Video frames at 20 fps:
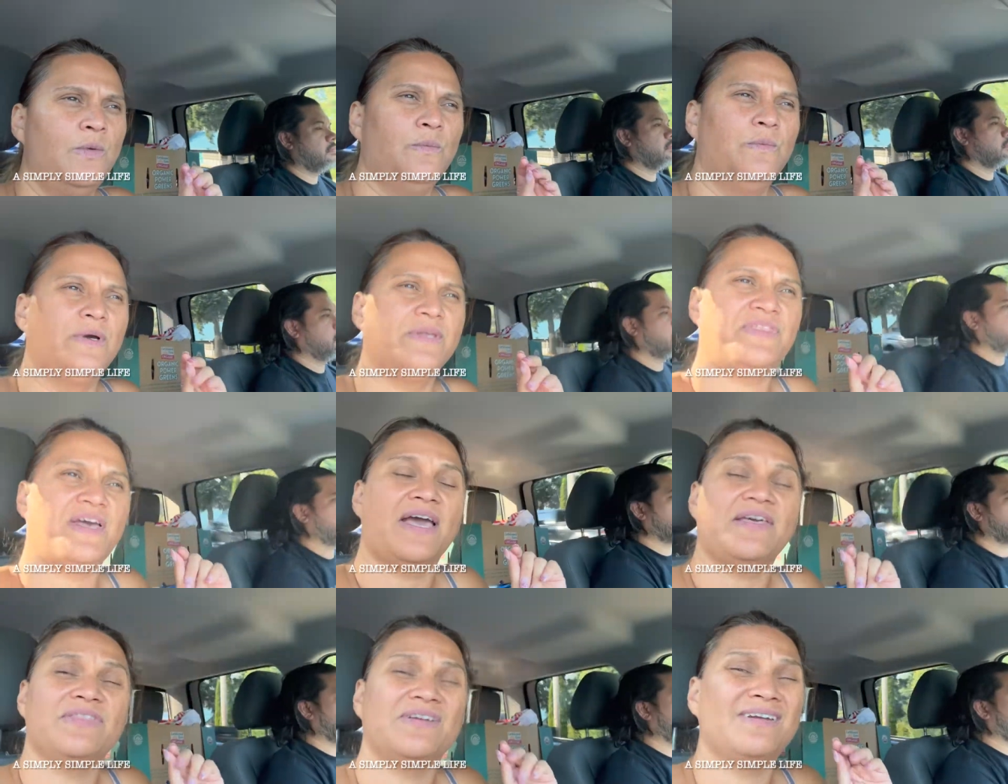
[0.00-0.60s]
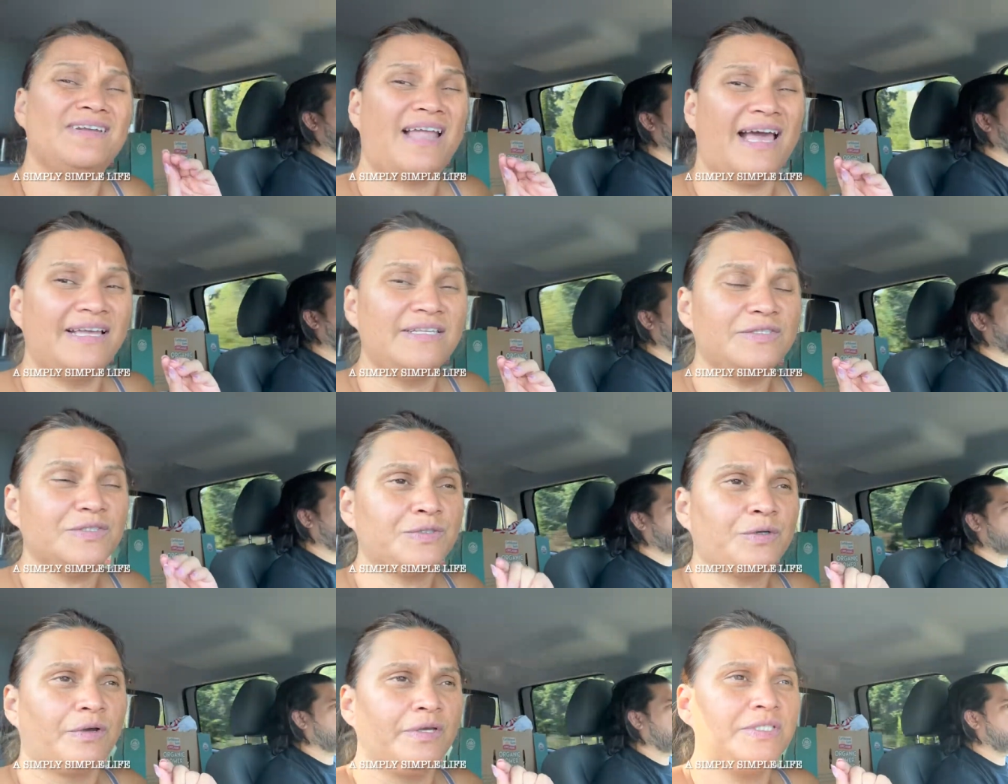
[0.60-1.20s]
with either light
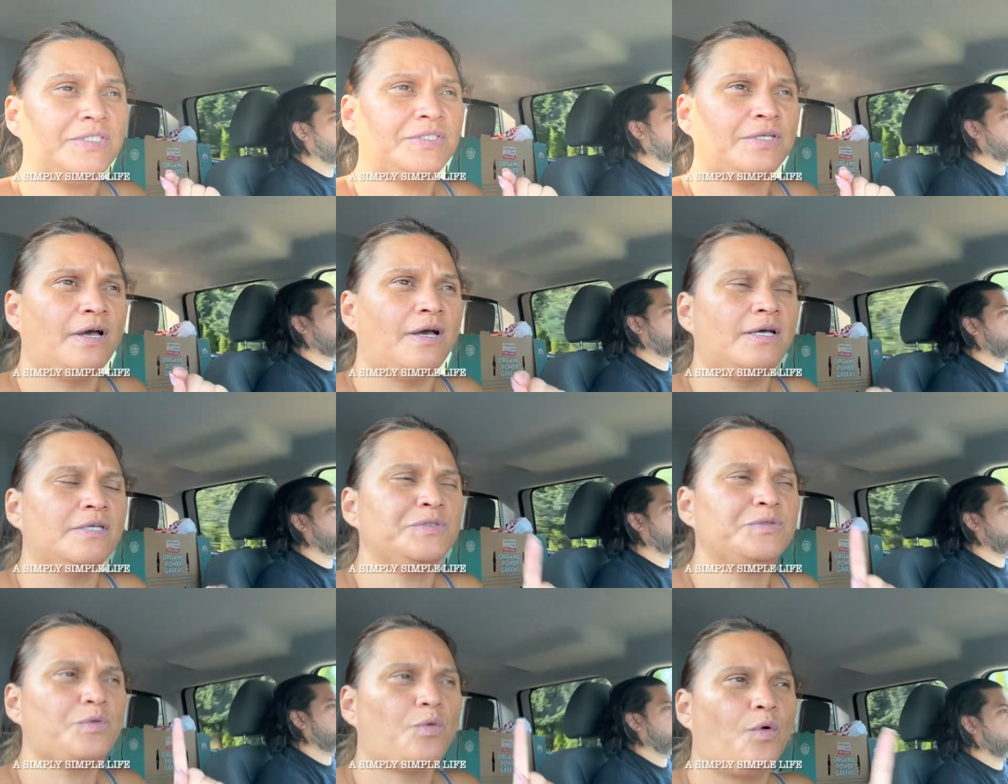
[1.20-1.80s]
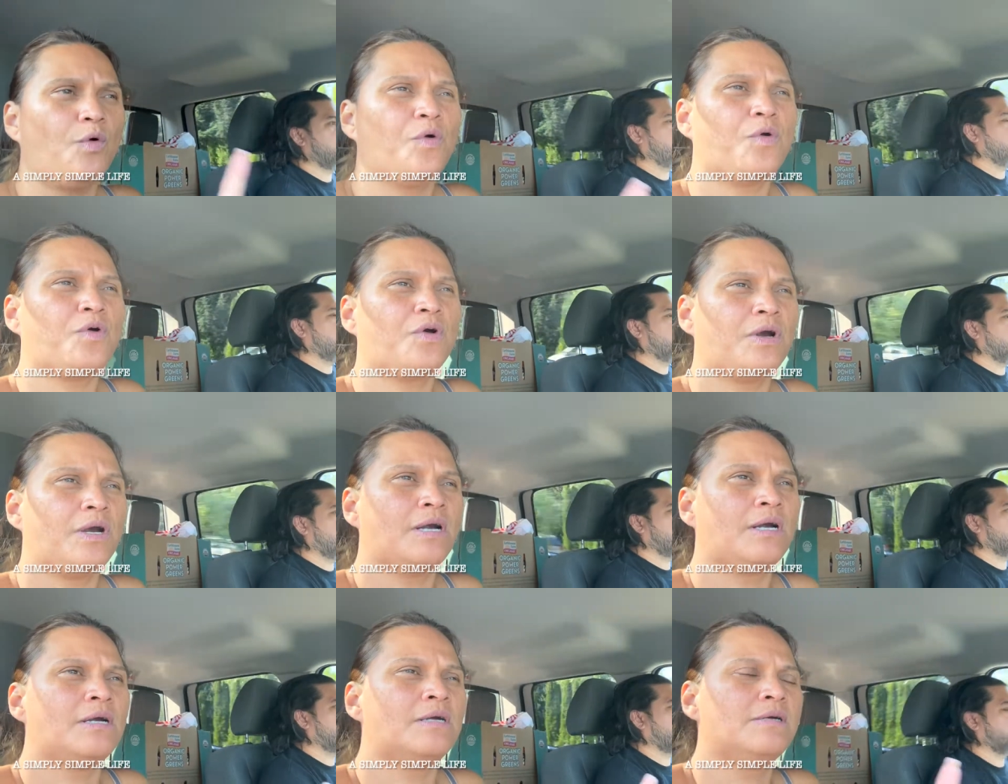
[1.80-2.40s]
soy sauce
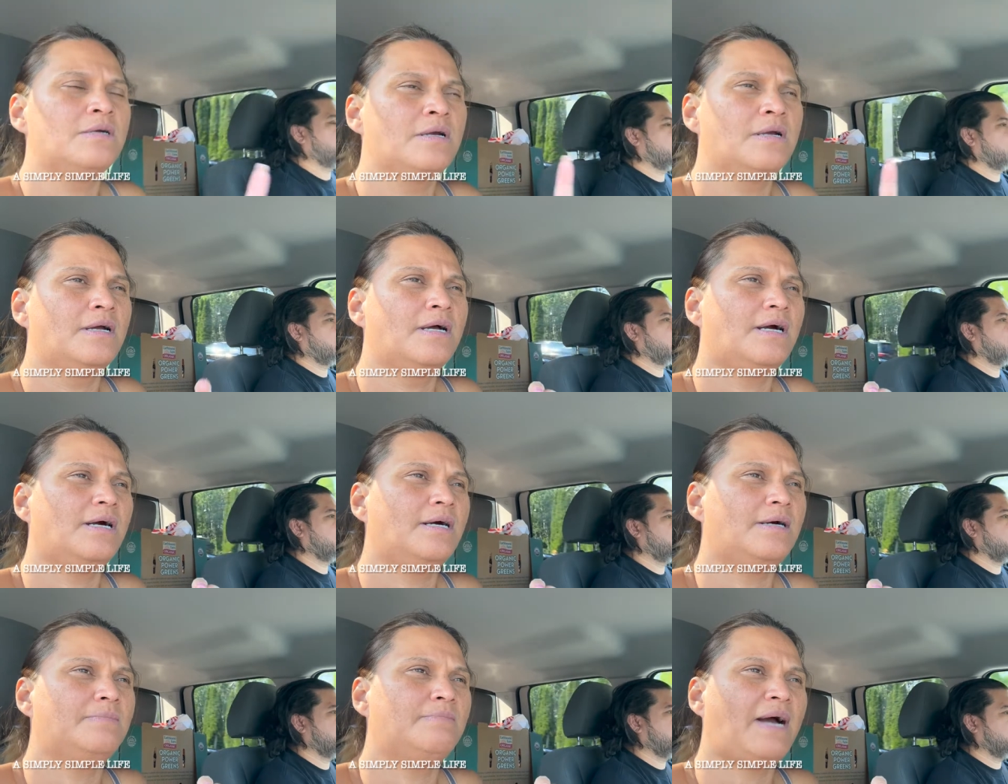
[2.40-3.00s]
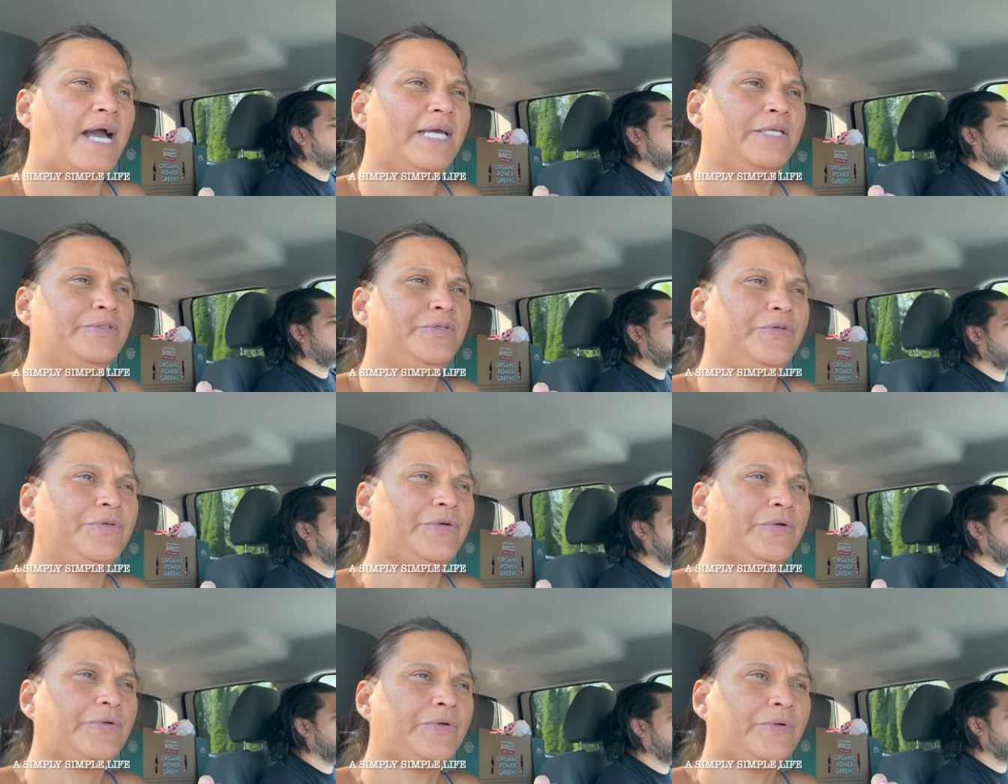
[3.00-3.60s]
or um, I
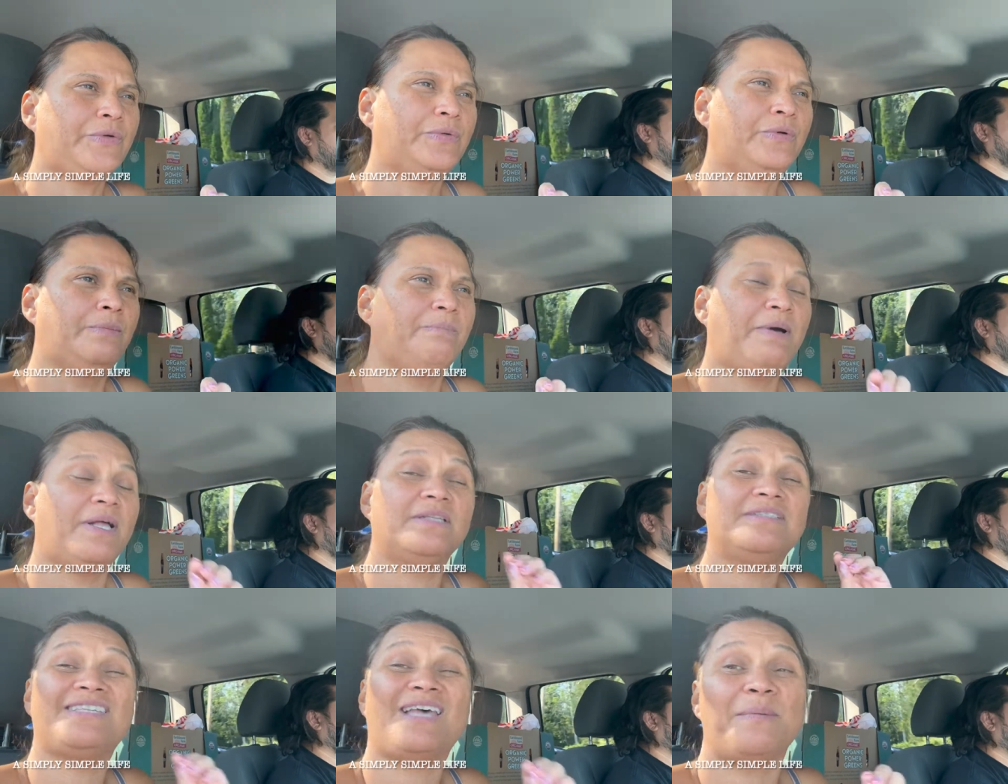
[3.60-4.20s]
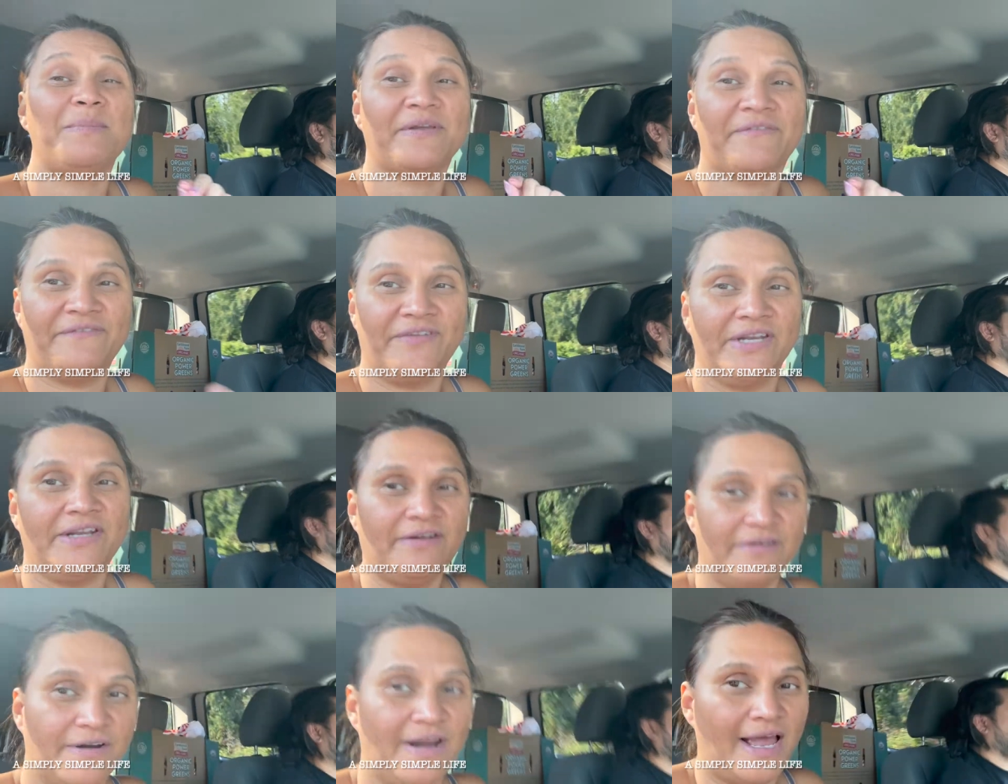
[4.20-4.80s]
do balsamic
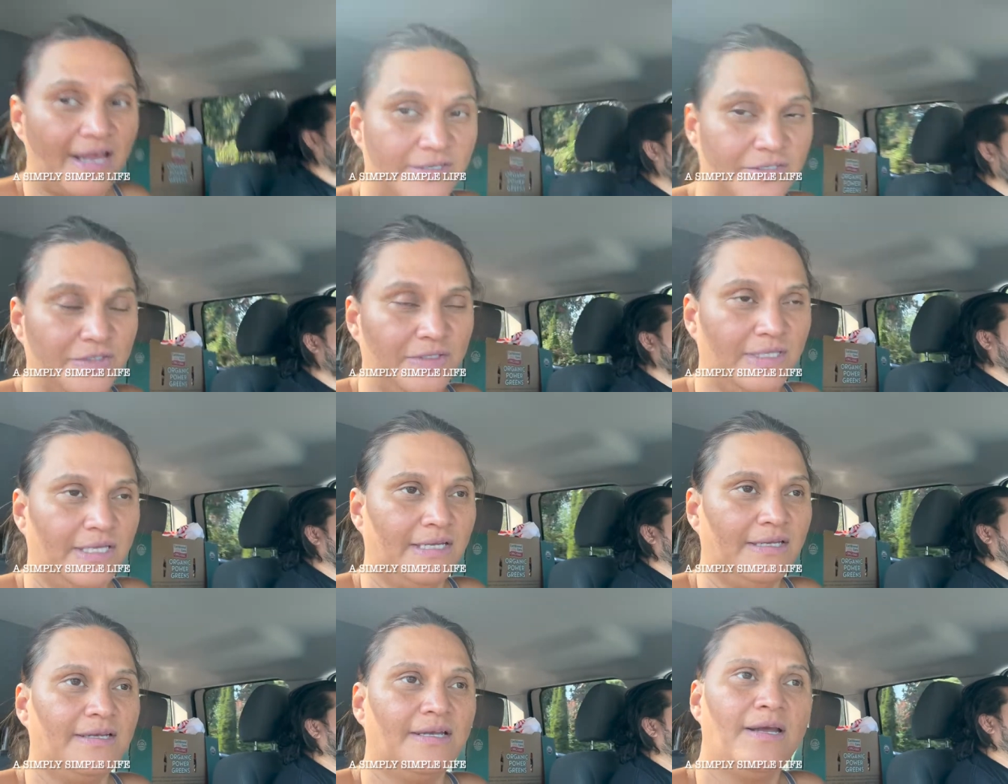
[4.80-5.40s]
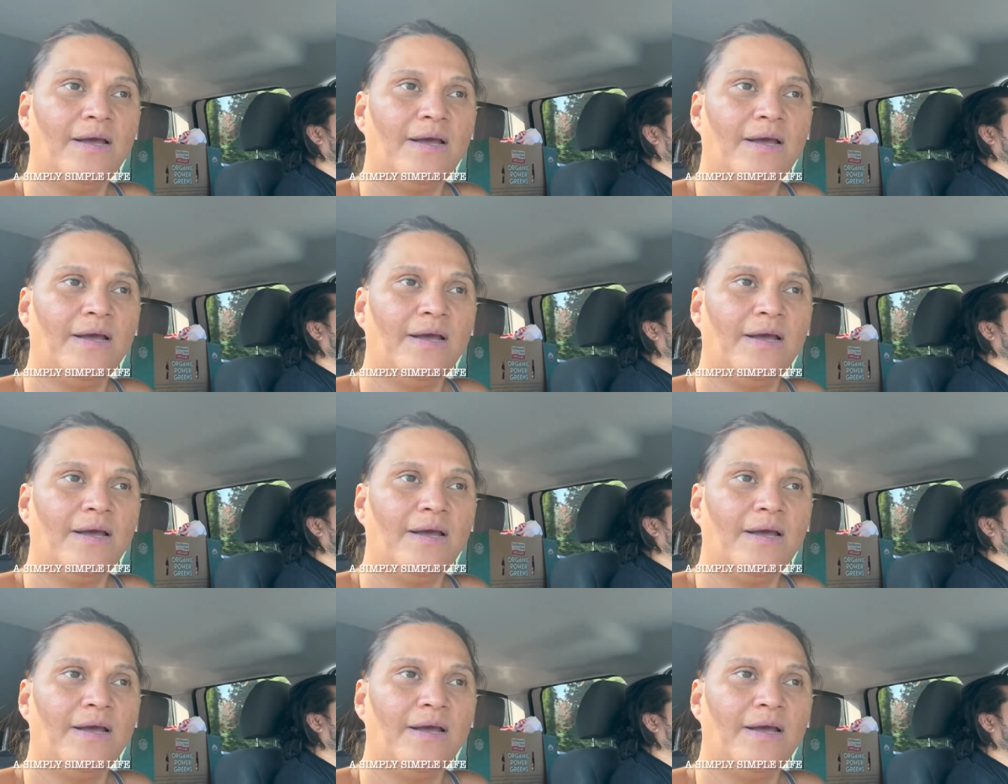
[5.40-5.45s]
vinegar actually